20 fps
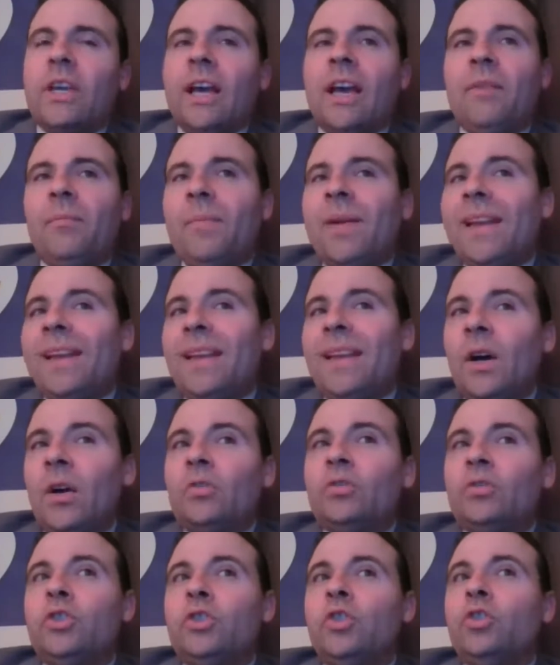have been
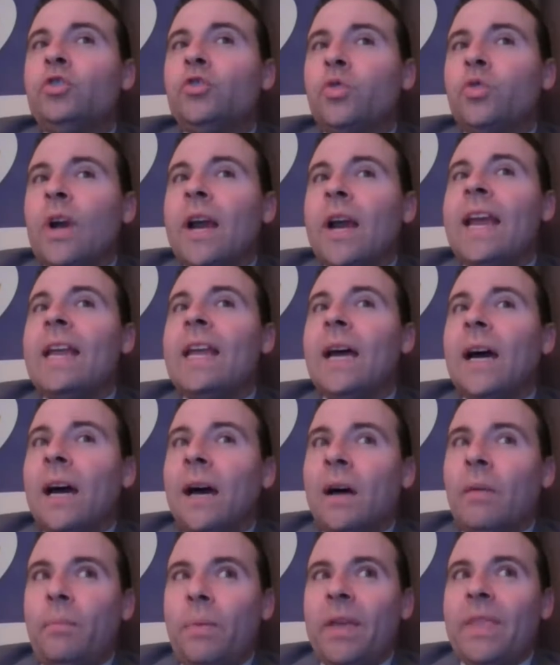known to trade
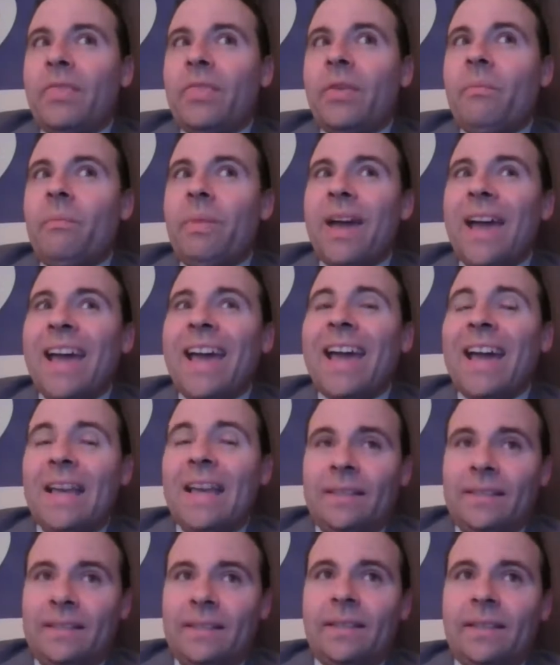up in the
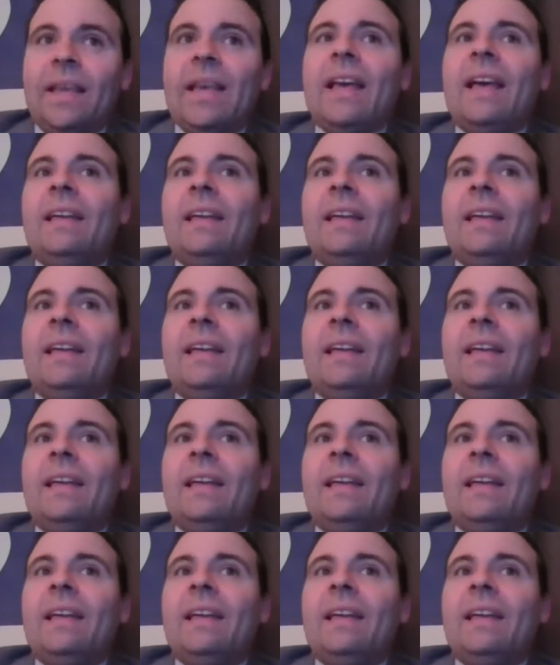past.